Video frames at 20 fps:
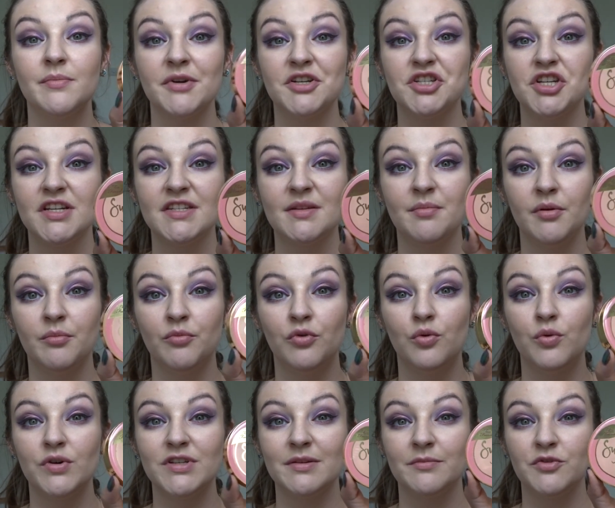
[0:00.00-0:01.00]
up my cheeks a bit
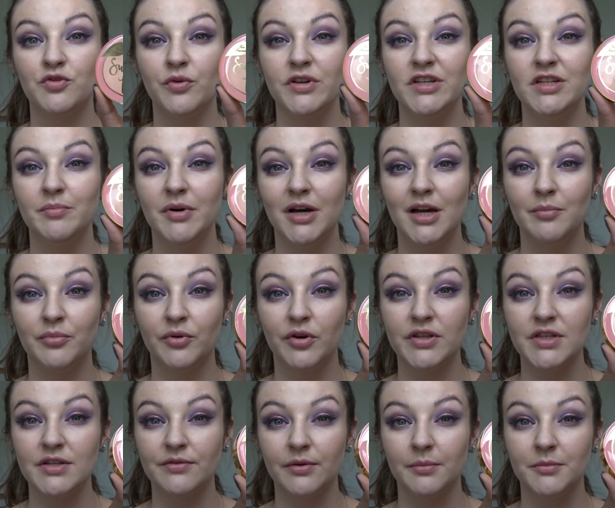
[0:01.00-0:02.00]
more with some Sweetie Pie
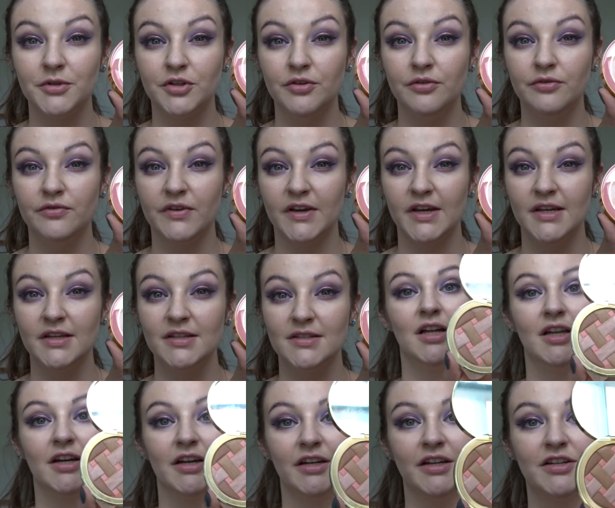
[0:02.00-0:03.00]
bronzer from Too
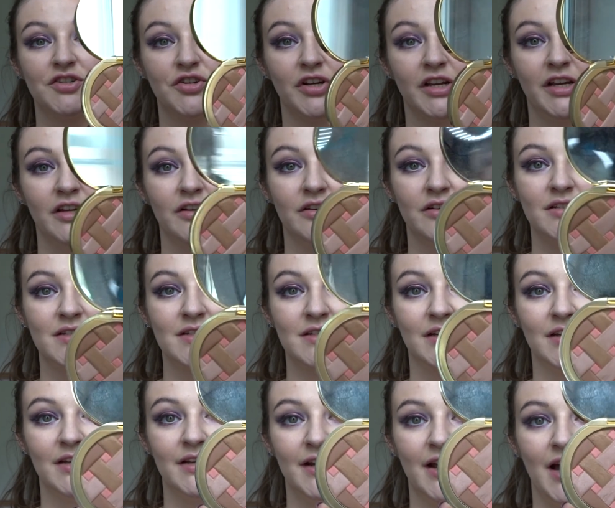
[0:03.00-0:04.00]
Faced, and it literally looks
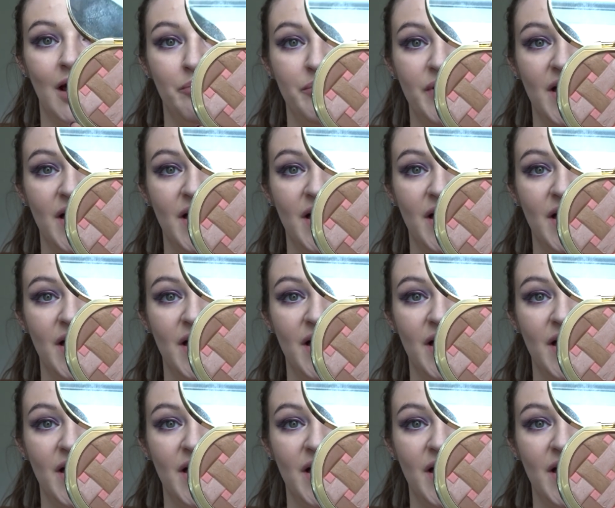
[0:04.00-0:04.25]
like a